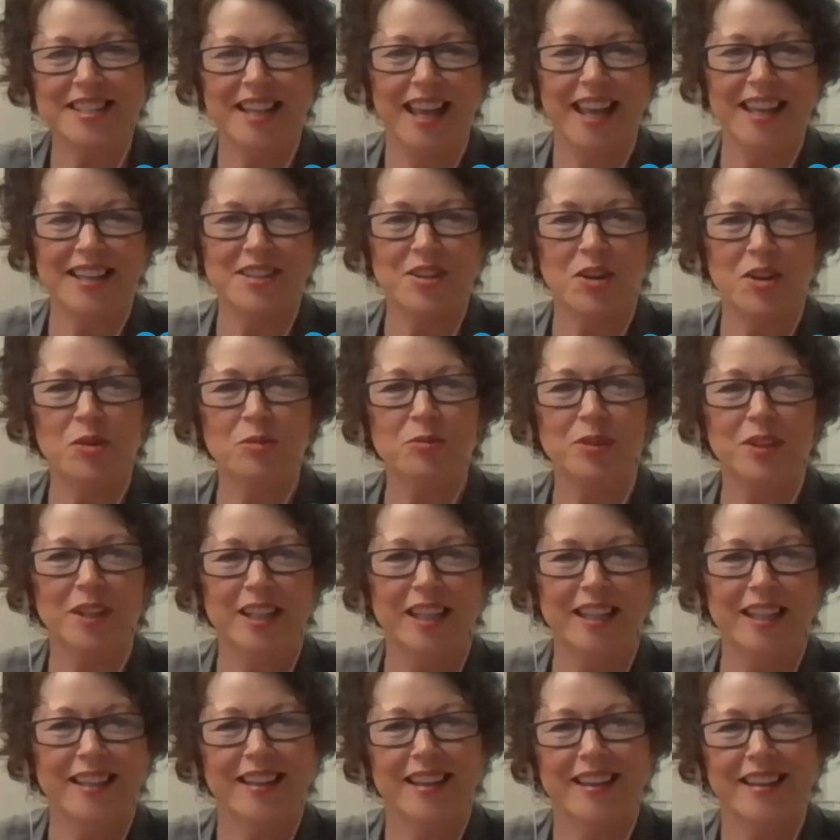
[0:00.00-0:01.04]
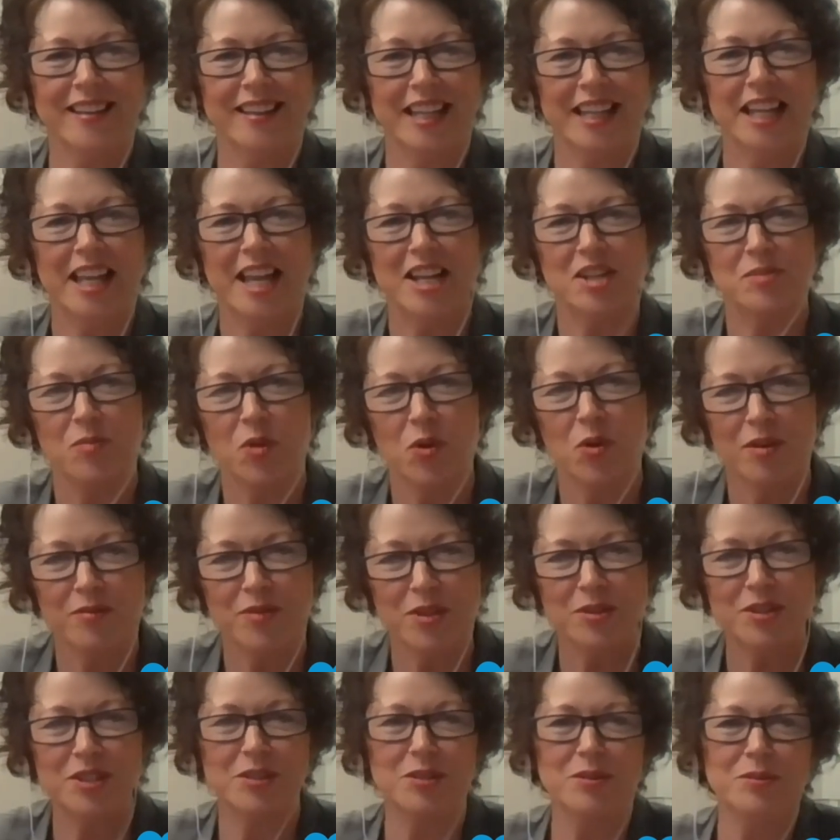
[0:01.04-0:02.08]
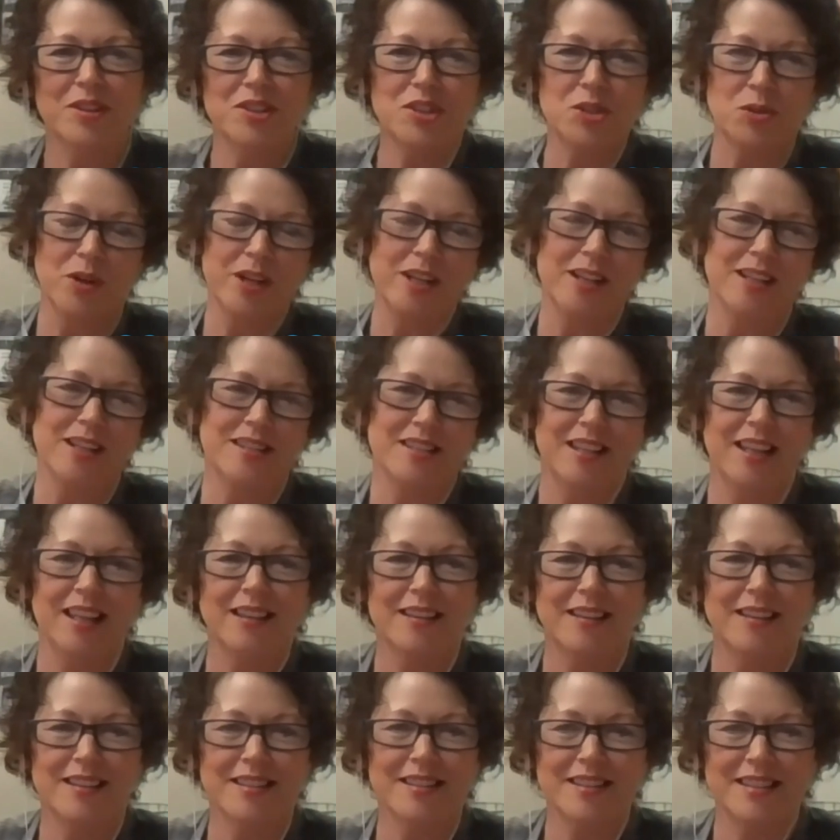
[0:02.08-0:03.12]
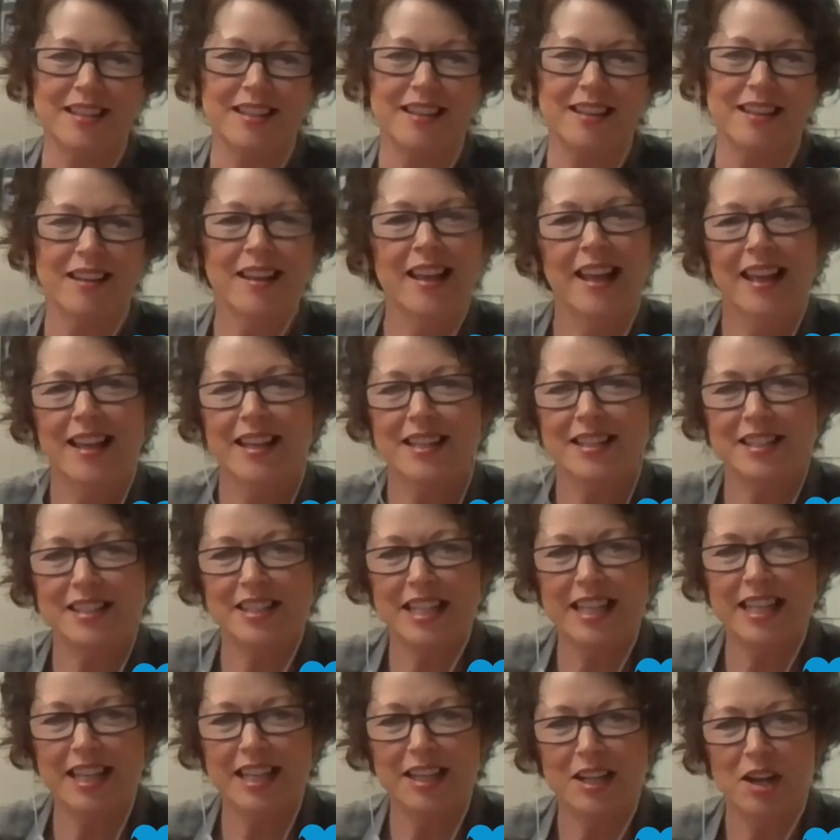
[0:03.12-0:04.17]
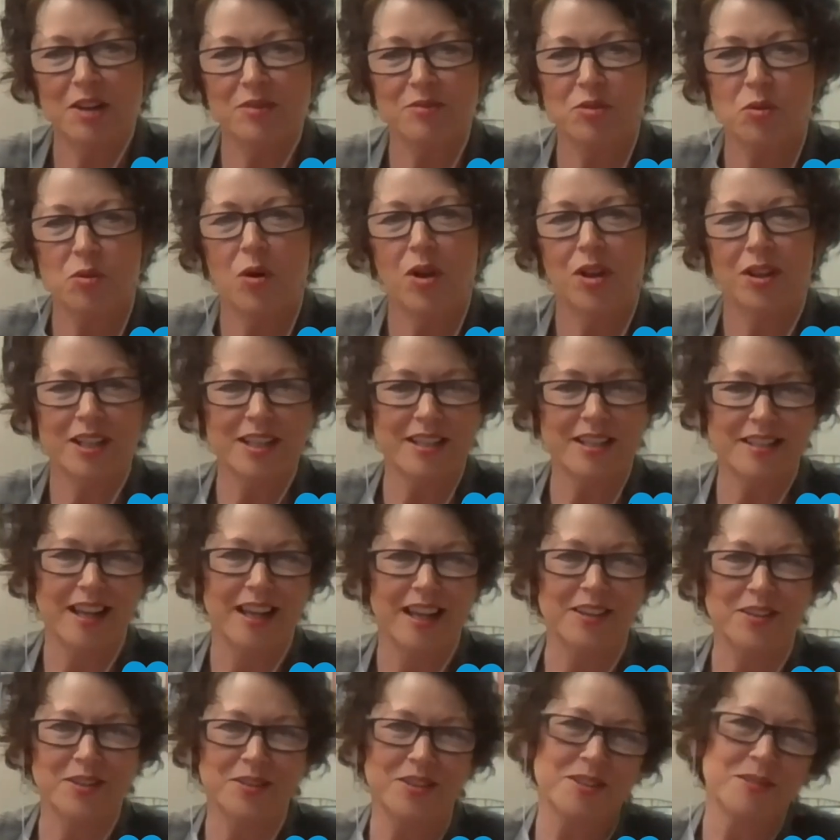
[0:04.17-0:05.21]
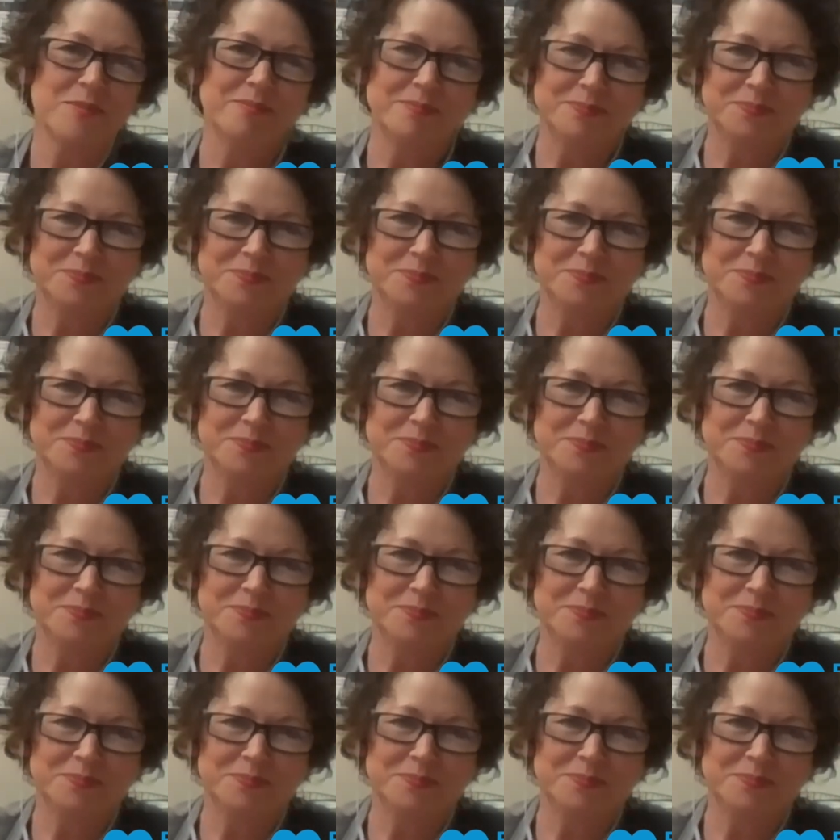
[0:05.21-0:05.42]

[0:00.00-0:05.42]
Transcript: and hopefully engage more of you to join us in this seeking of quality standards.